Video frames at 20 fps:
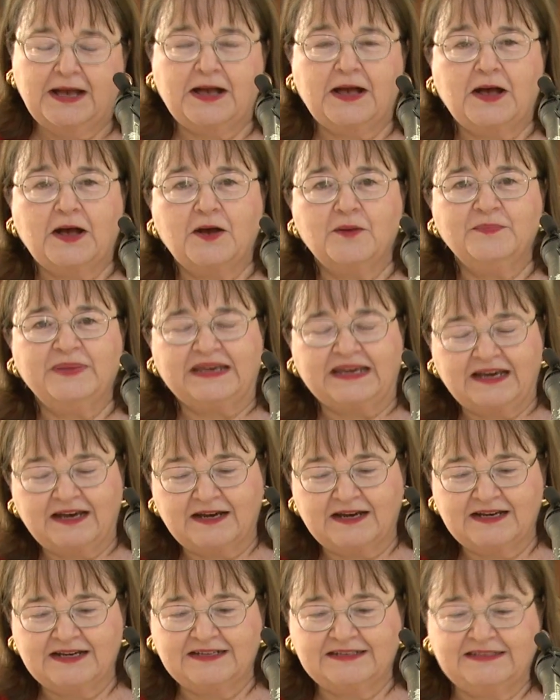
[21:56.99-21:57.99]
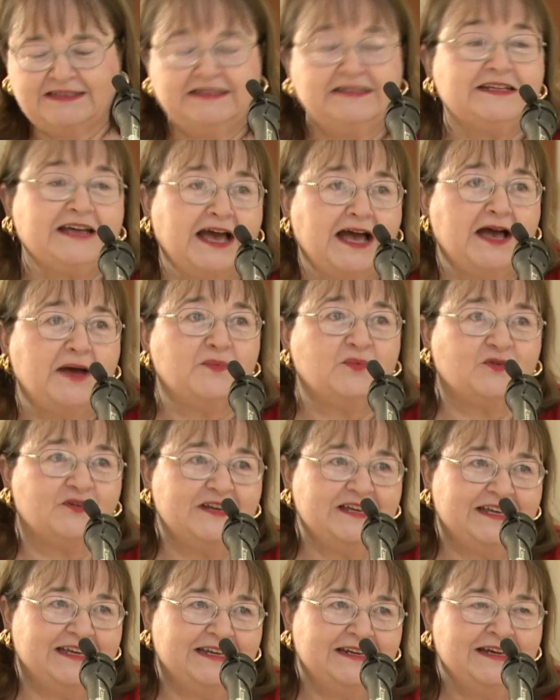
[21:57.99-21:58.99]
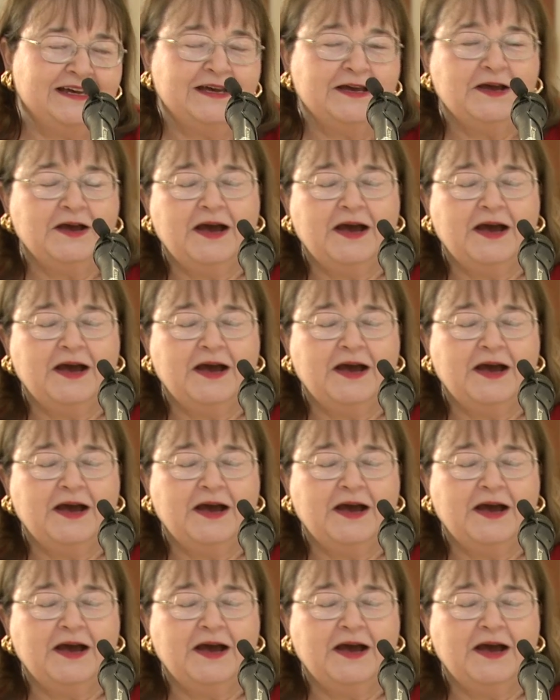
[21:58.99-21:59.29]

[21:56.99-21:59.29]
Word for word: uh, because Tom Reed,